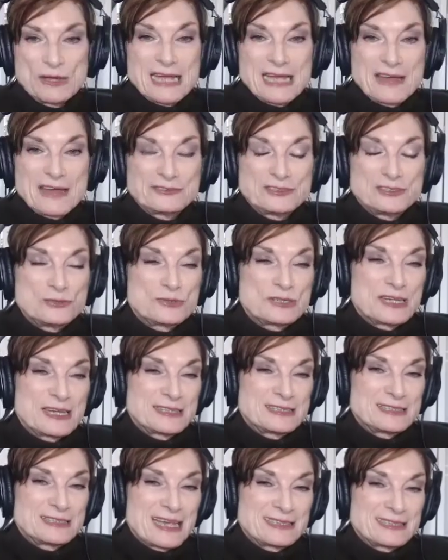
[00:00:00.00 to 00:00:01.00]
you have to do
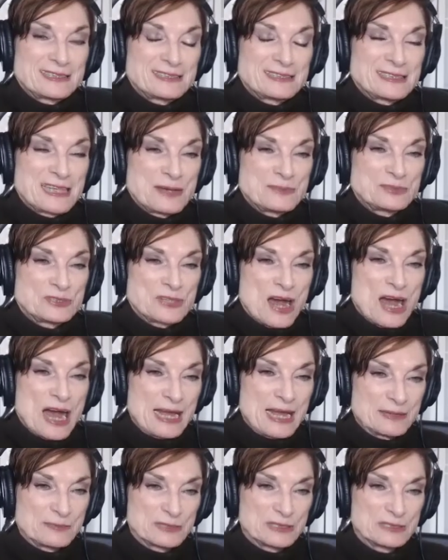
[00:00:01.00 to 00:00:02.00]
it at the same
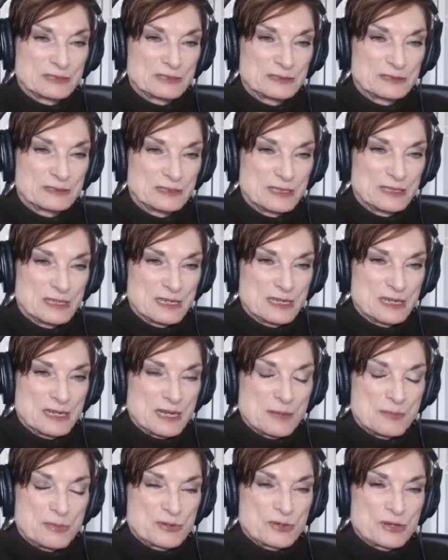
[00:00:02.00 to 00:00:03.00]
time,
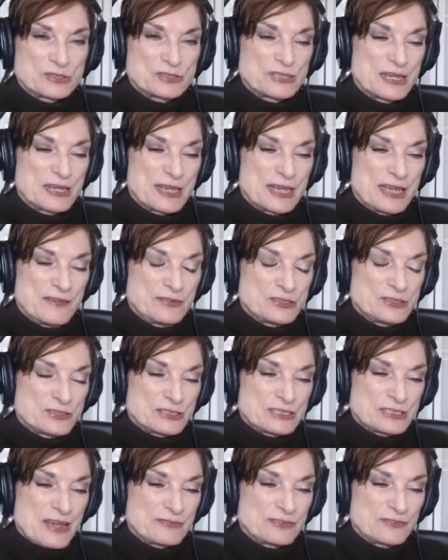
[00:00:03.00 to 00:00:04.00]
because if you
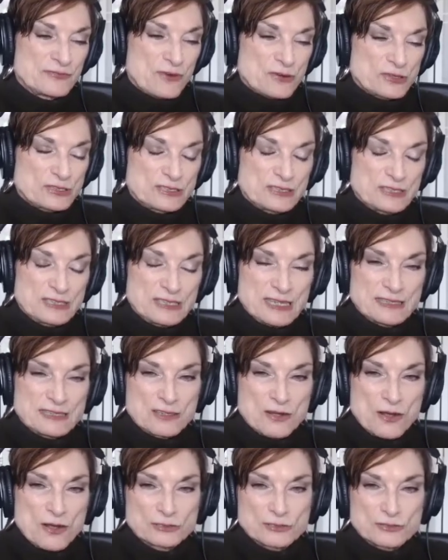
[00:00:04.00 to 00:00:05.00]
just have diversity and the
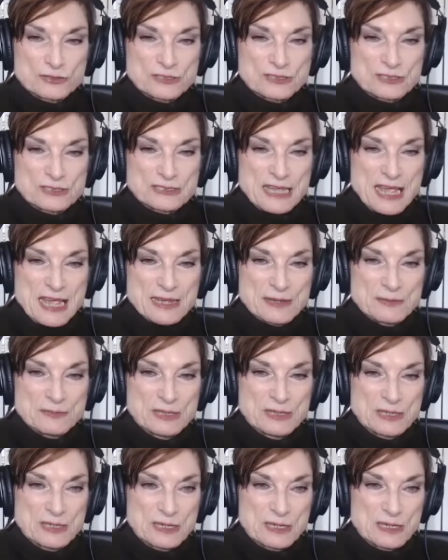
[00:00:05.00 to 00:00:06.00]
culture is the same,
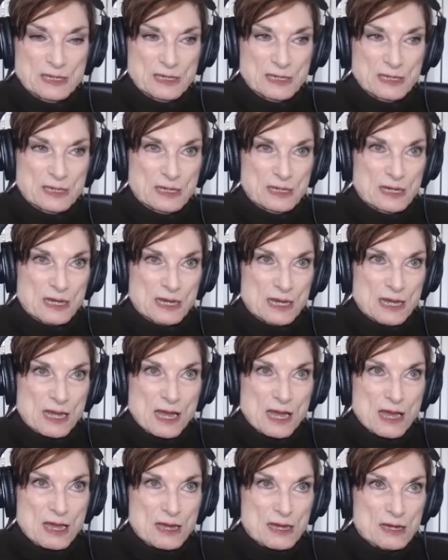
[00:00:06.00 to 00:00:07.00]

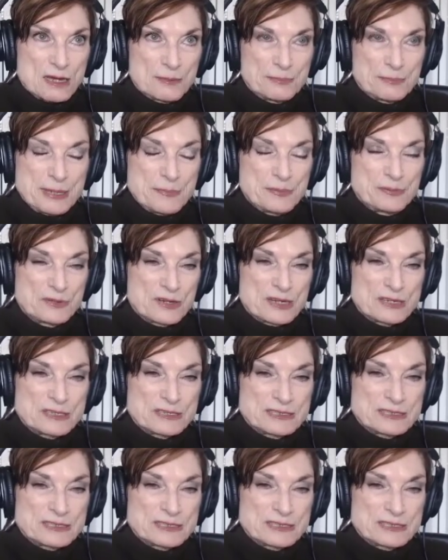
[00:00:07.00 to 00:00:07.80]
people are going to